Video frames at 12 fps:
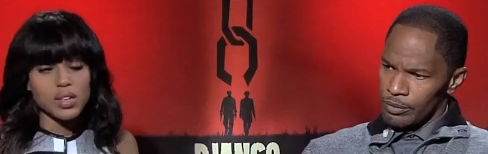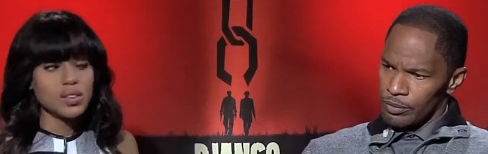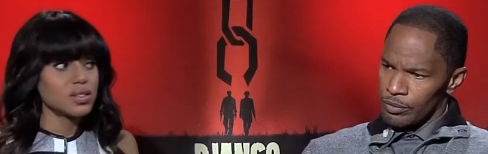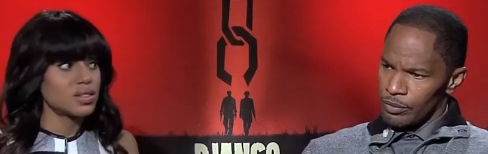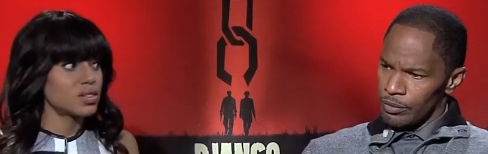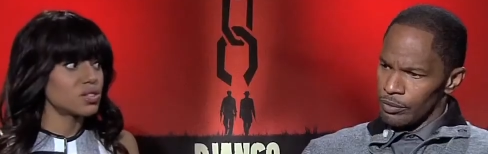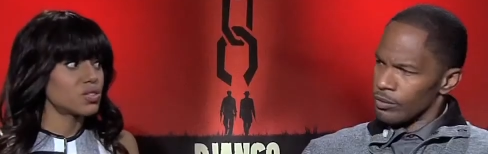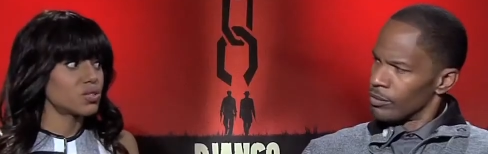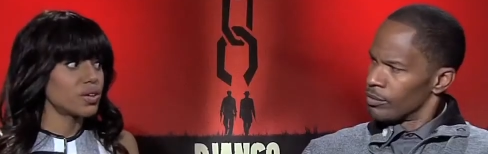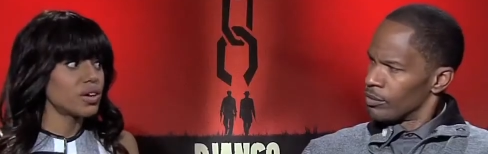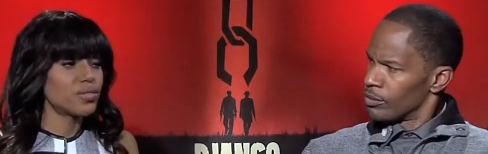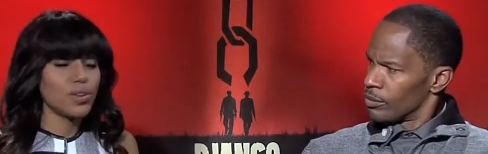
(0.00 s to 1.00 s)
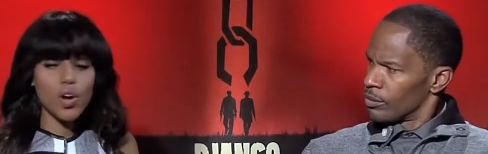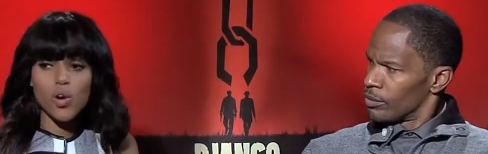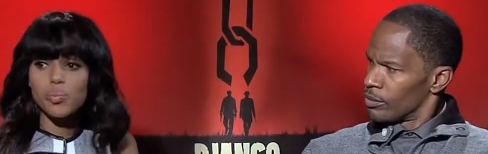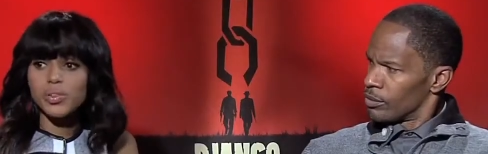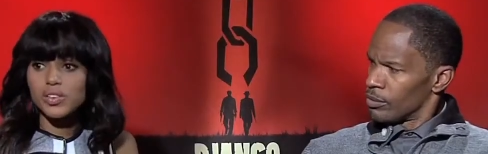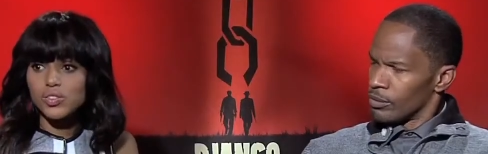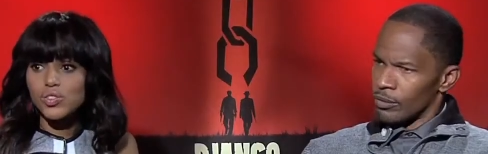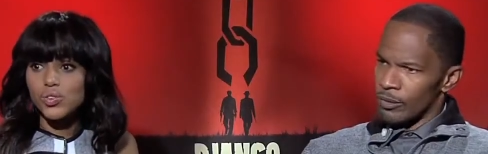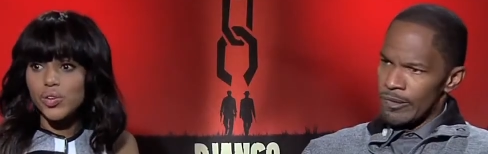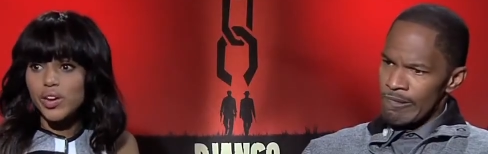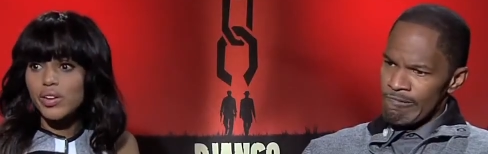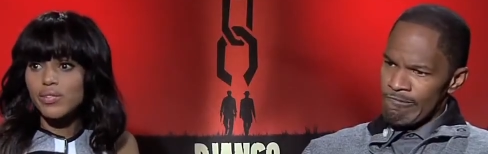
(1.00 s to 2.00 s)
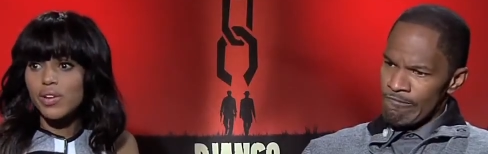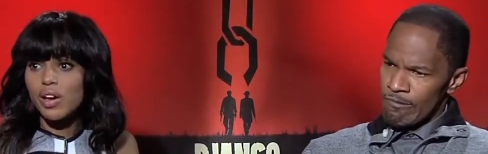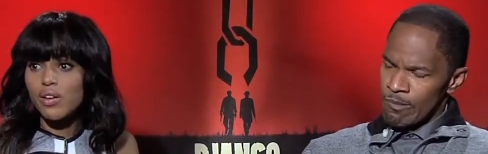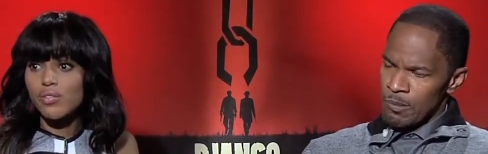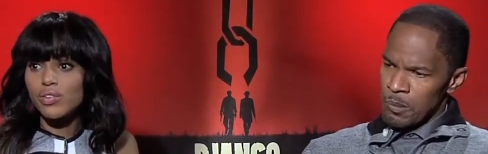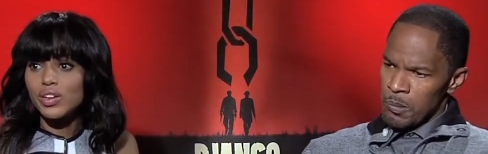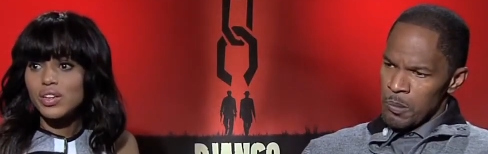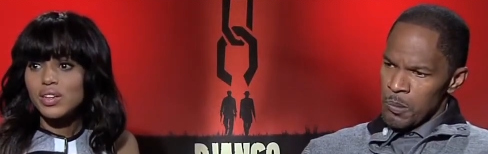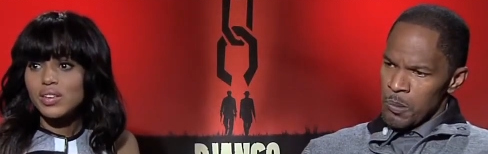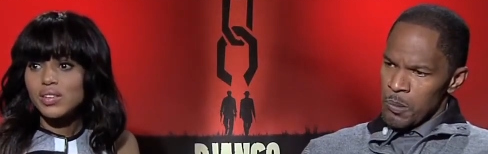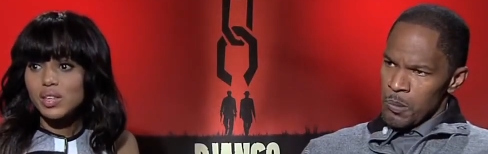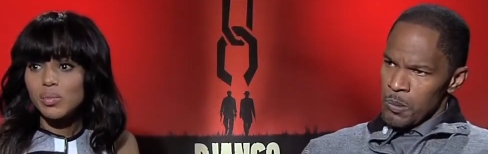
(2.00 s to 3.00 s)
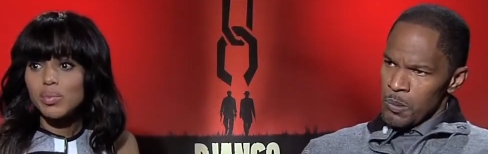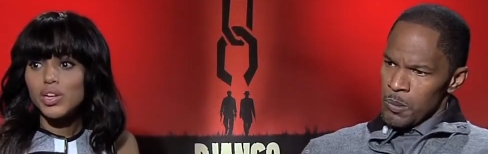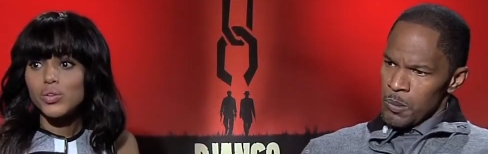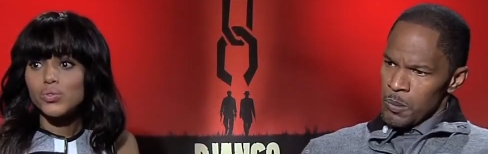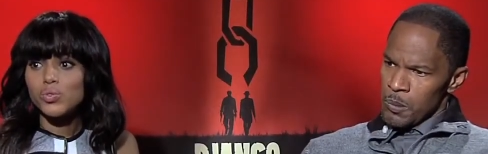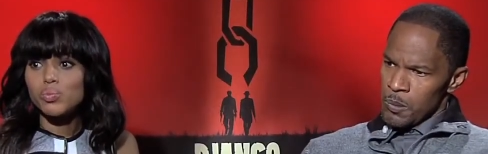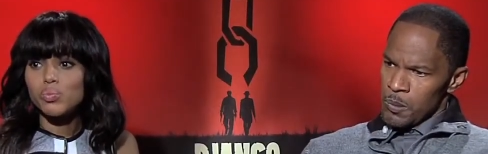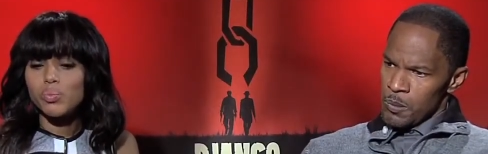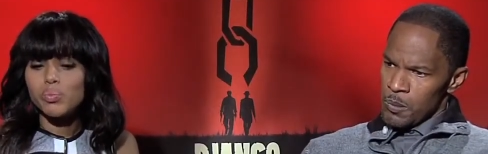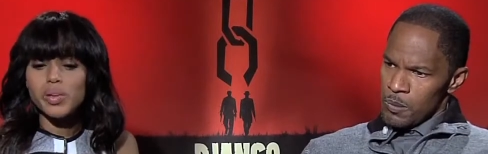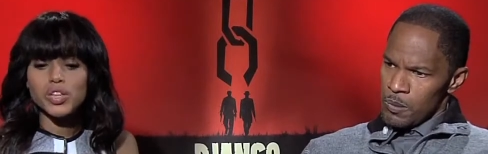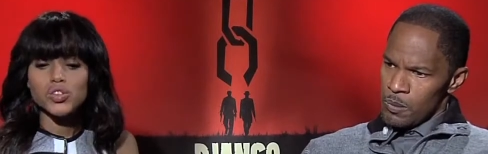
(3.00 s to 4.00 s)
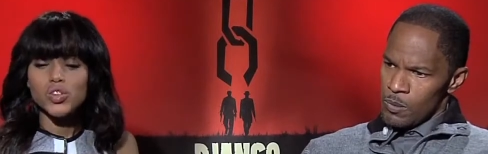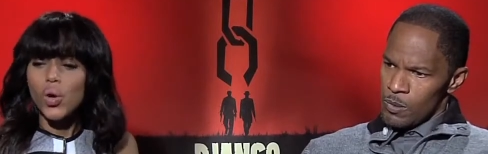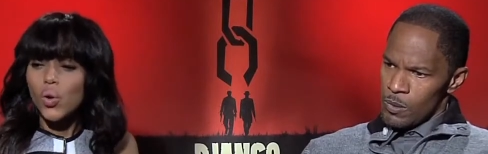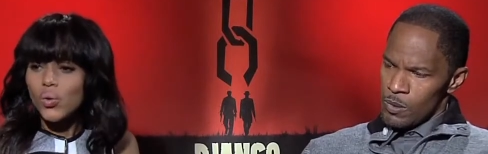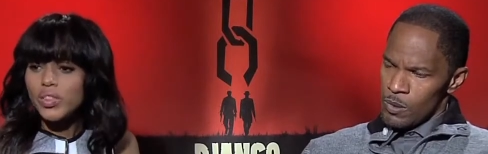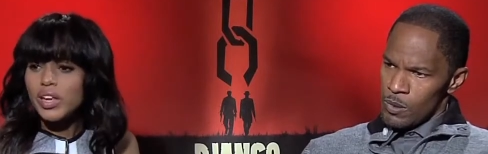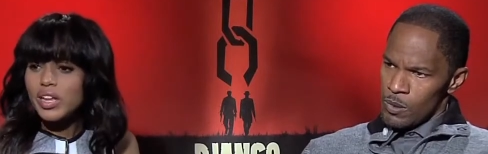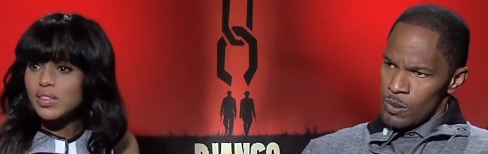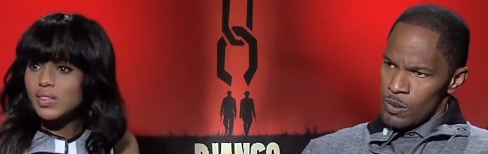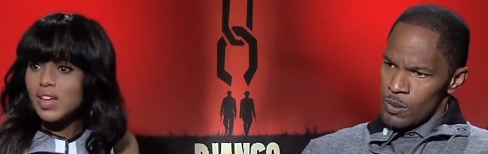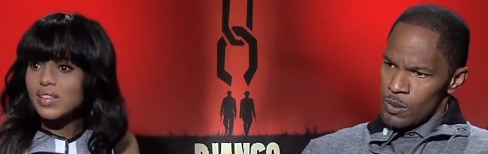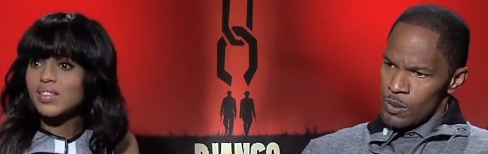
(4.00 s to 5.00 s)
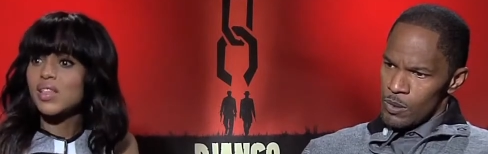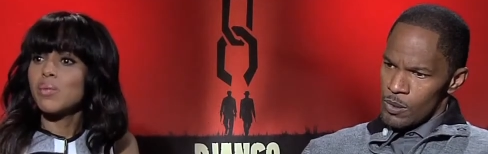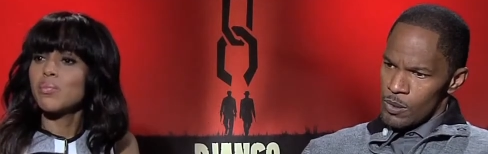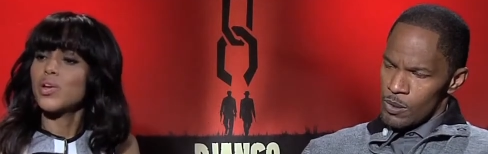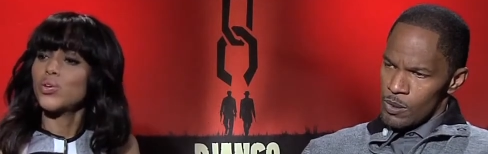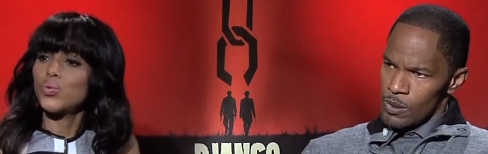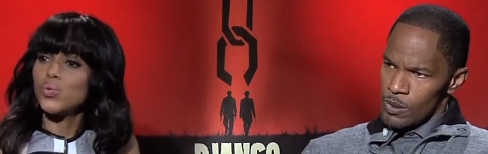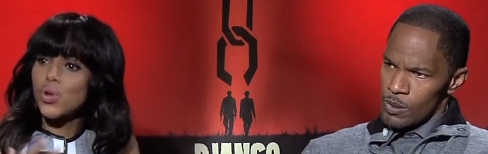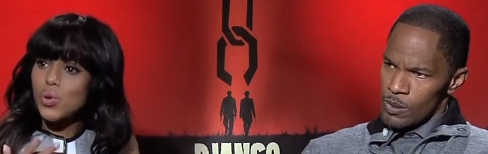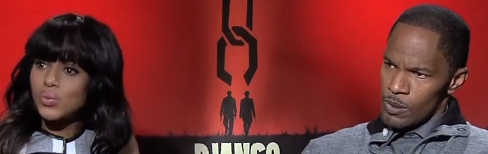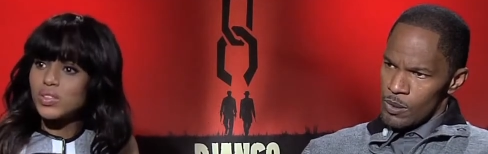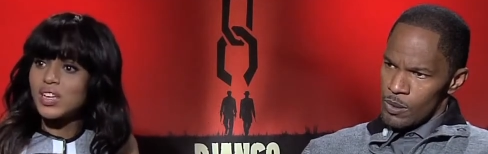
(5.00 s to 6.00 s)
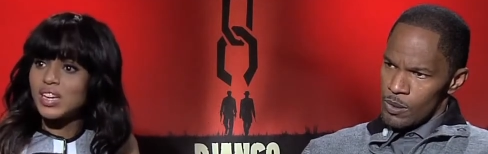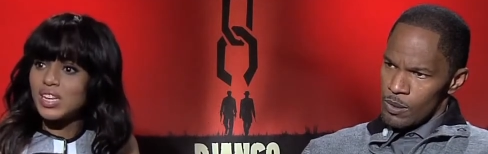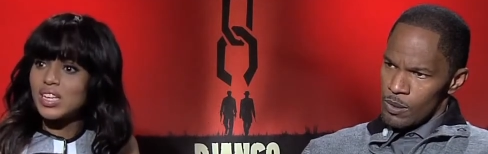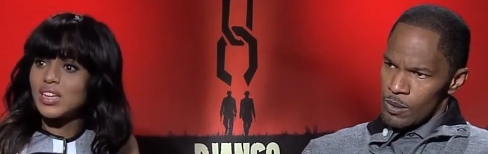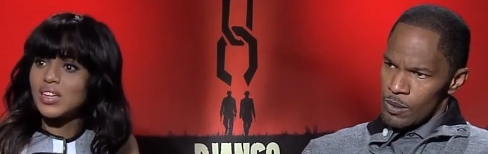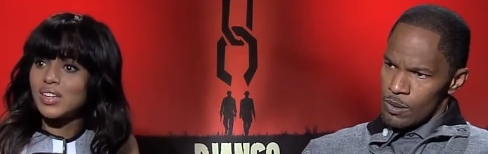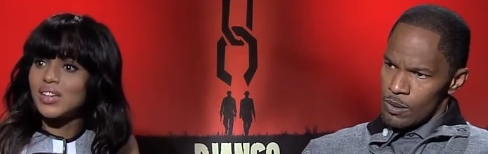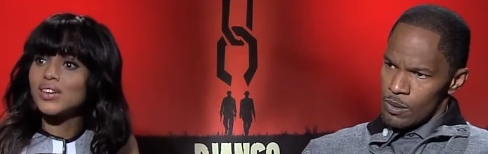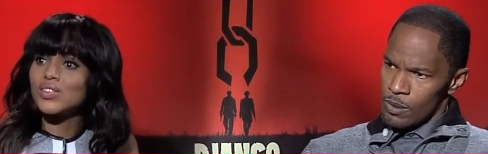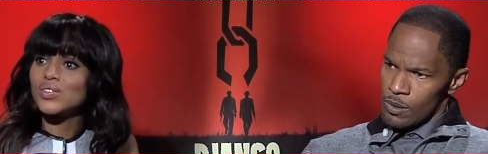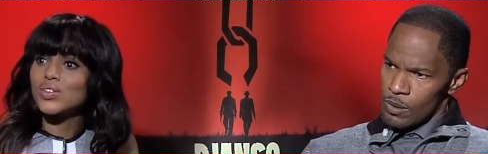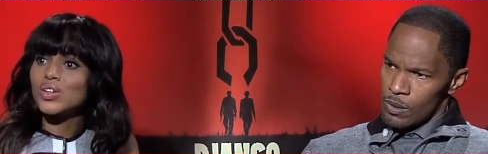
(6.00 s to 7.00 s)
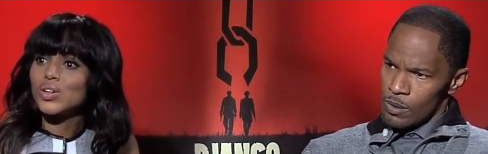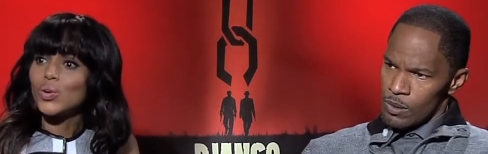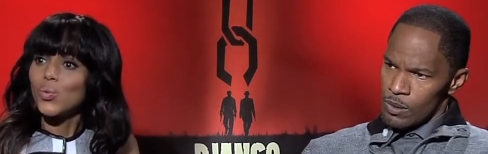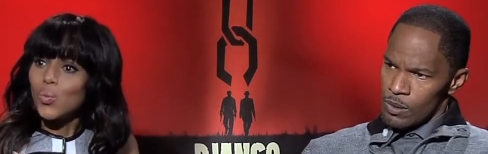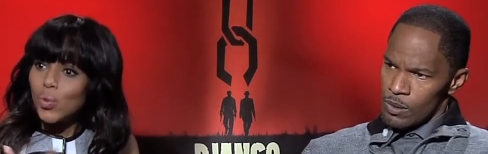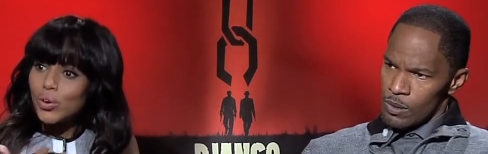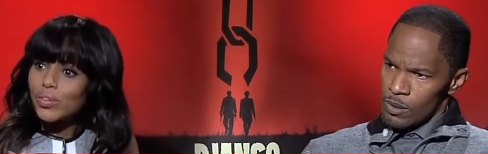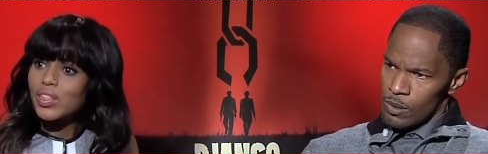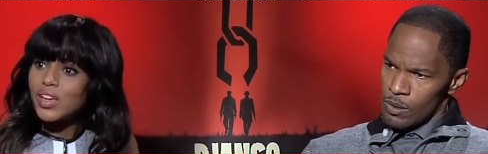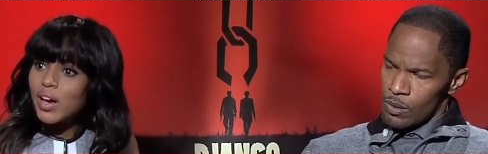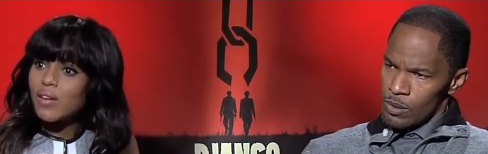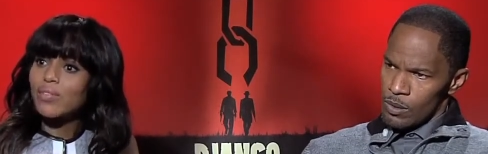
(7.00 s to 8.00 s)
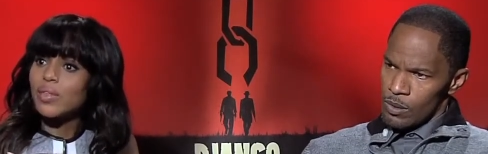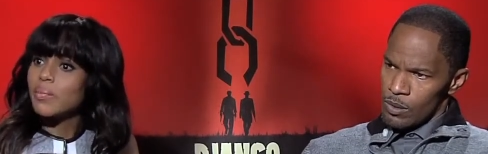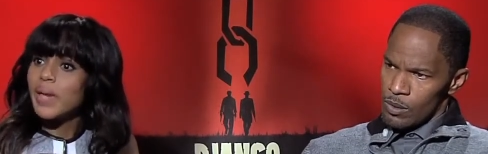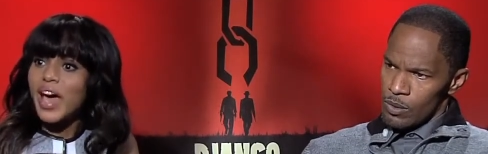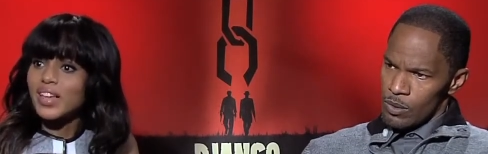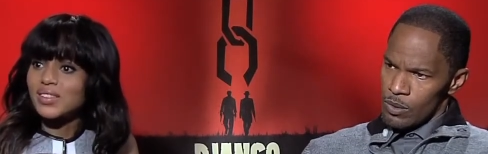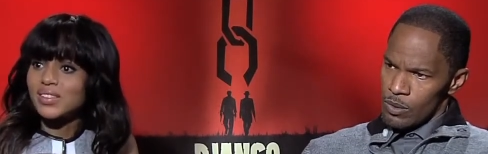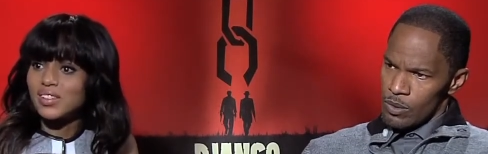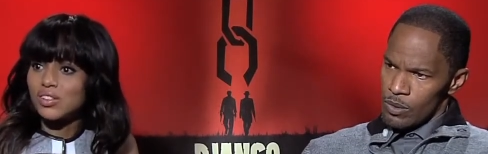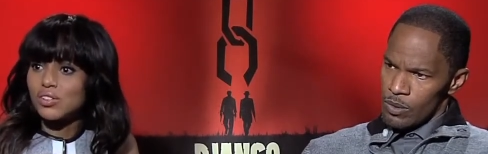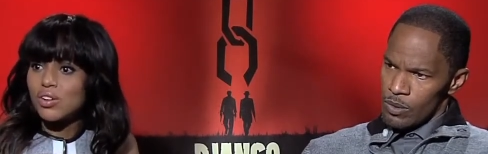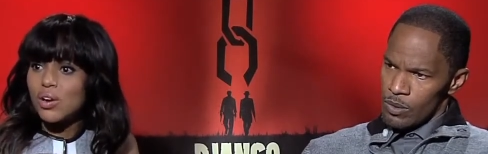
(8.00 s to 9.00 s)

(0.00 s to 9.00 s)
Speaker 1: It is. It's a story of hope. It's a story of, of somebody who's been told that he's less than, but who knows that he is worthy of the best, you